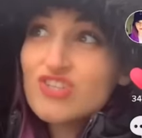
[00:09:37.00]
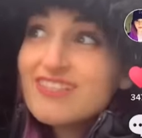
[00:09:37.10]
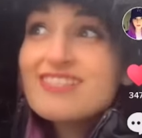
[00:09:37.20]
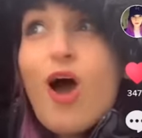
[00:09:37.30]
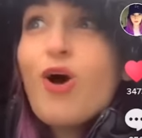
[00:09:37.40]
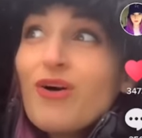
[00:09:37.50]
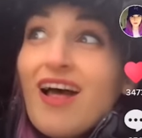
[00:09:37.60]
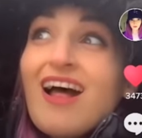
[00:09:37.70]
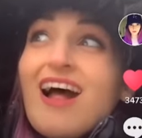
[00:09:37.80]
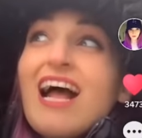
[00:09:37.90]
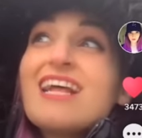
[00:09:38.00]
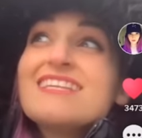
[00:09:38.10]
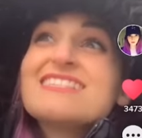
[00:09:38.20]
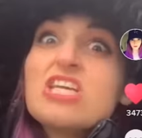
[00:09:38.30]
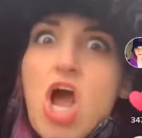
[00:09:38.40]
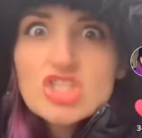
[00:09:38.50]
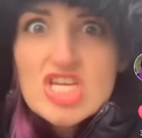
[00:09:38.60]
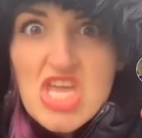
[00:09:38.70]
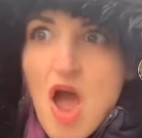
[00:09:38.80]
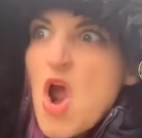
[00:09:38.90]
It's just so
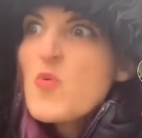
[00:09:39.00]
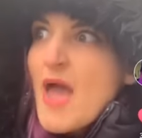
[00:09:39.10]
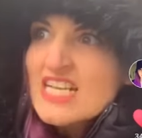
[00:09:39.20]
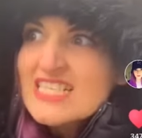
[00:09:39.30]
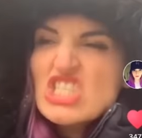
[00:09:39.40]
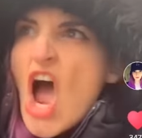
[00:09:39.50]
disgusting. I'm going back